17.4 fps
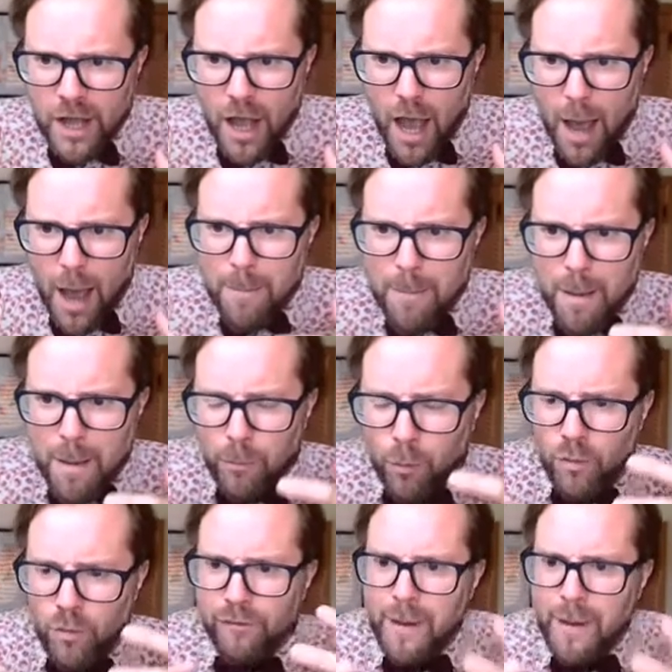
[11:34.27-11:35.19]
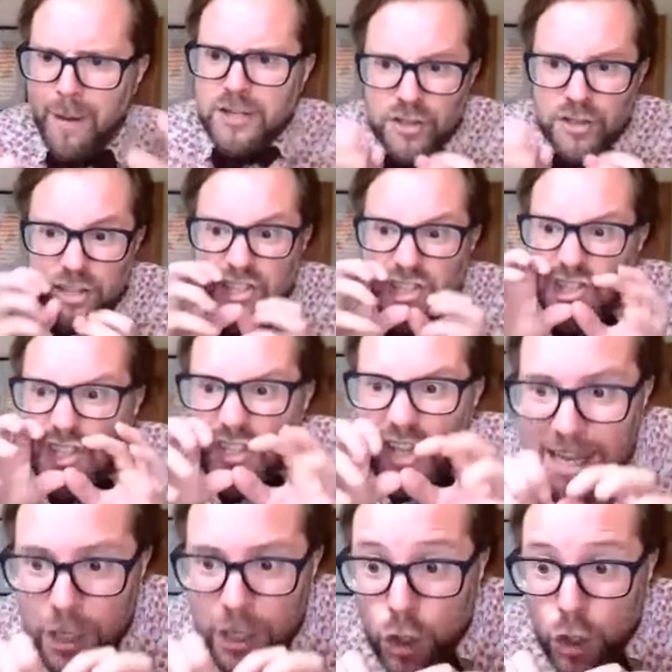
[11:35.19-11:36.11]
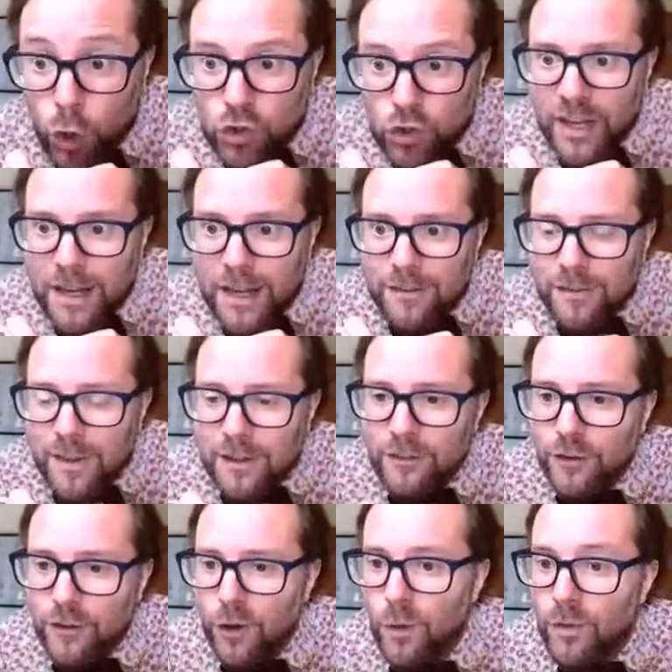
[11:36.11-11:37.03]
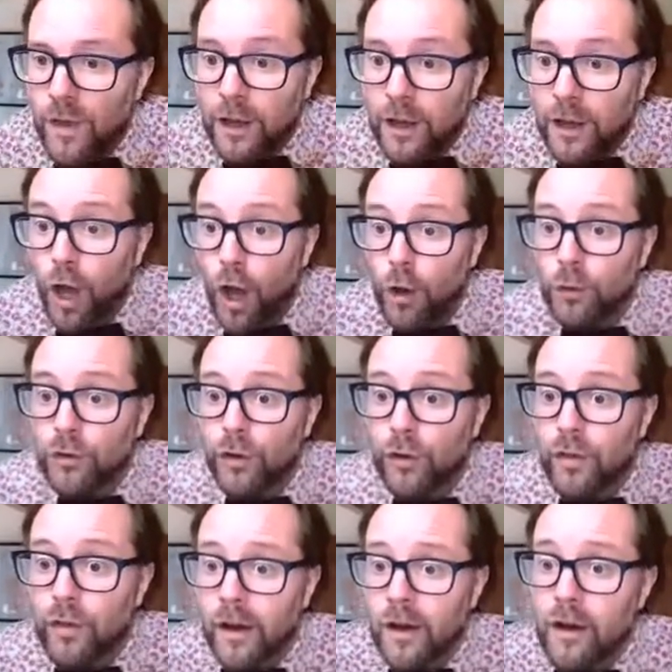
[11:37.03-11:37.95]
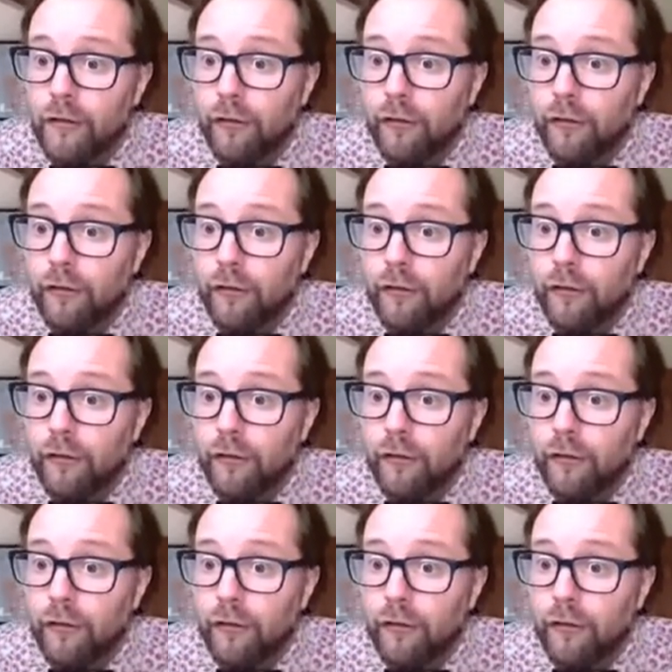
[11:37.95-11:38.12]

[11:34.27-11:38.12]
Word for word: a bit more information to sink your teeth into then go to the